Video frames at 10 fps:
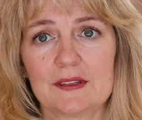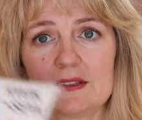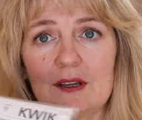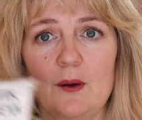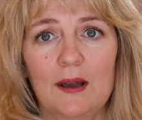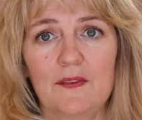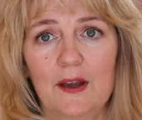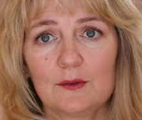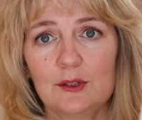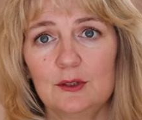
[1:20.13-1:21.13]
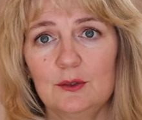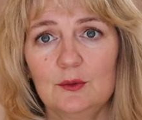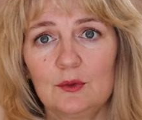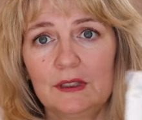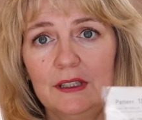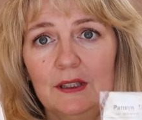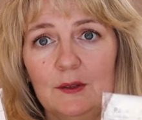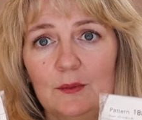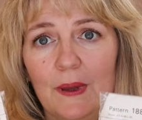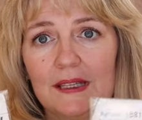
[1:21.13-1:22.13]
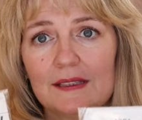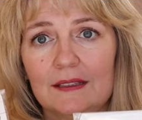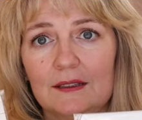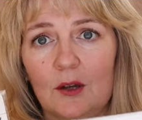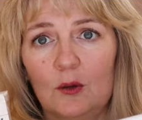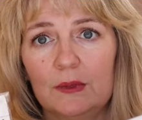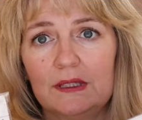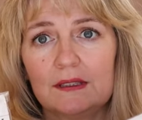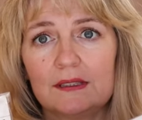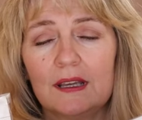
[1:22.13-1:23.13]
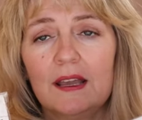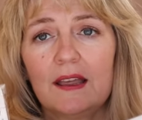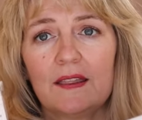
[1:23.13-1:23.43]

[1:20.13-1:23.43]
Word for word: So I found two really cute basic dolmans